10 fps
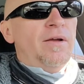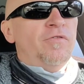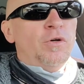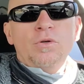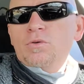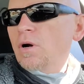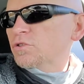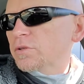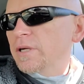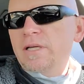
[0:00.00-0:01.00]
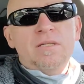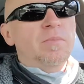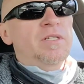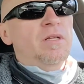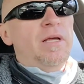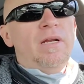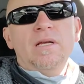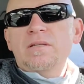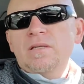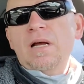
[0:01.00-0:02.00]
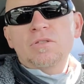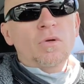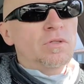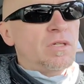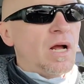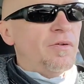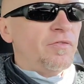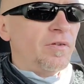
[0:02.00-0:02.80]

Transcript: food, groceries, miscellaneous household stuff.